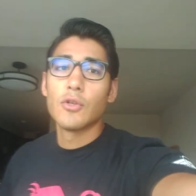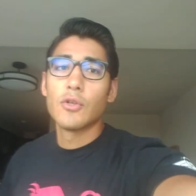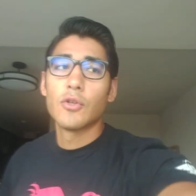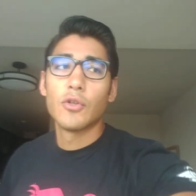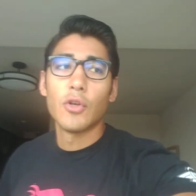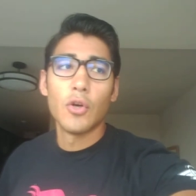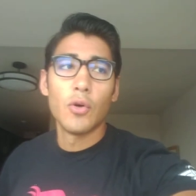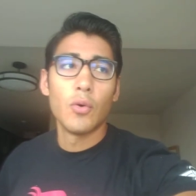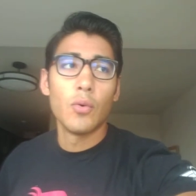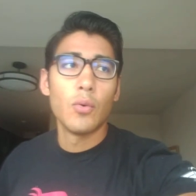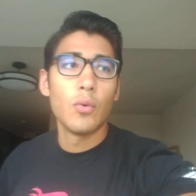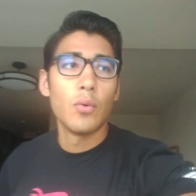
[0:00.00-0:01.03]

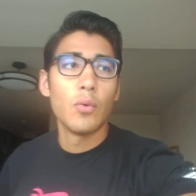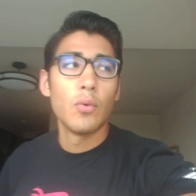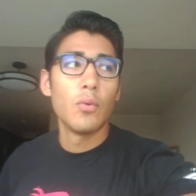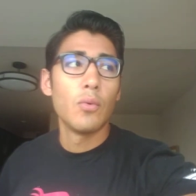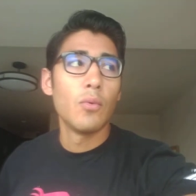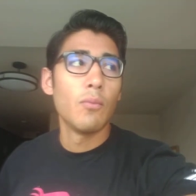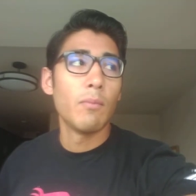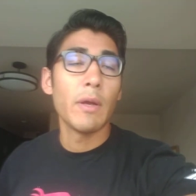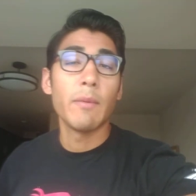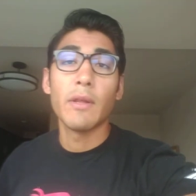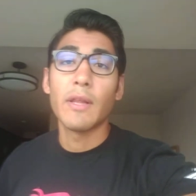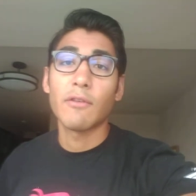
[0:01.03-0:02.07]
So
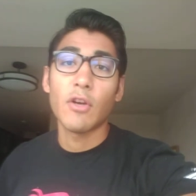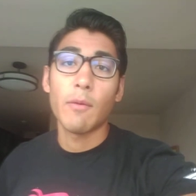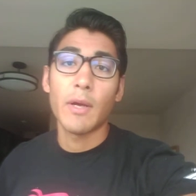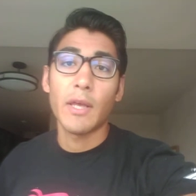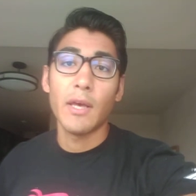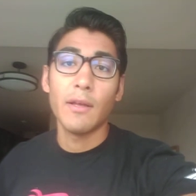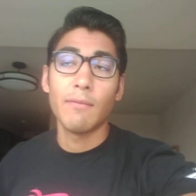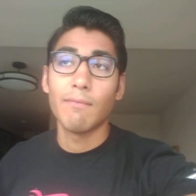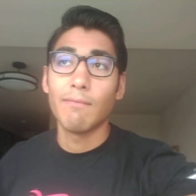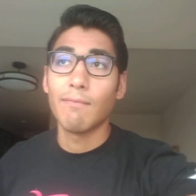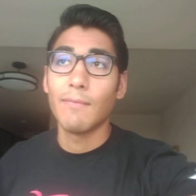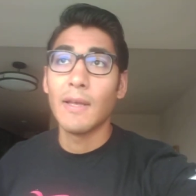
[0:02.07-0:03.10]
maybe the next job I get
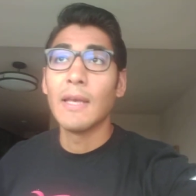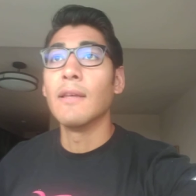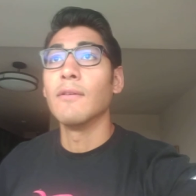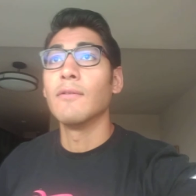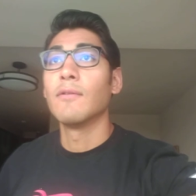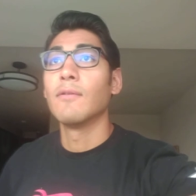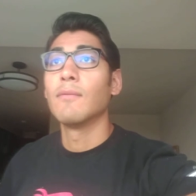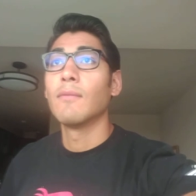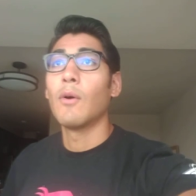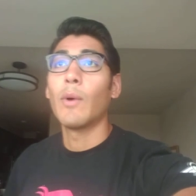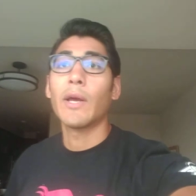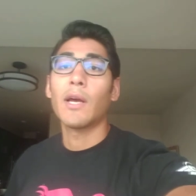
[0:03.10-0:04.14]
is
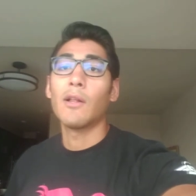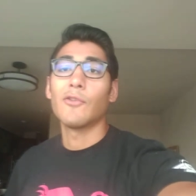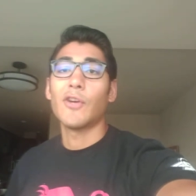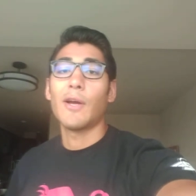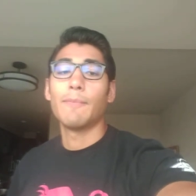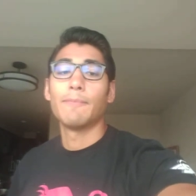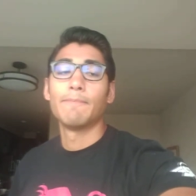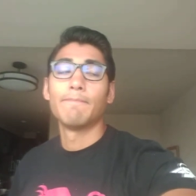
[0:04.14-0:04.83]
a white collar job.